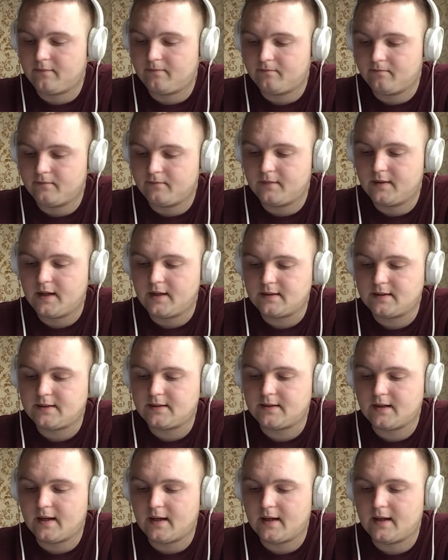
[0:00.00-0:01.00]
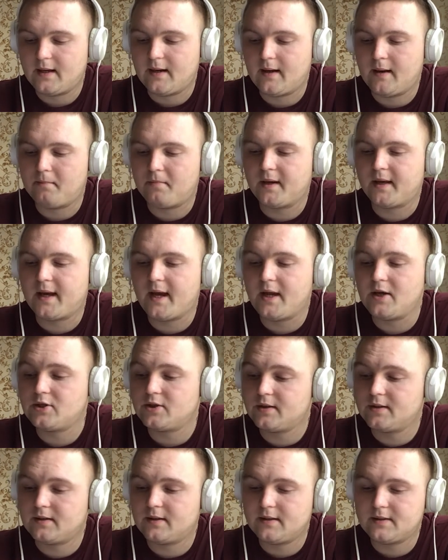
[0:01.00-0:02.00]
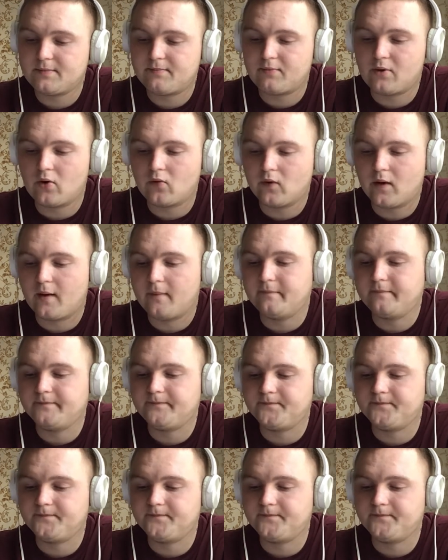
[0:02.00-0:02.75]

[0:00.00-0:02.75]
this application, this program,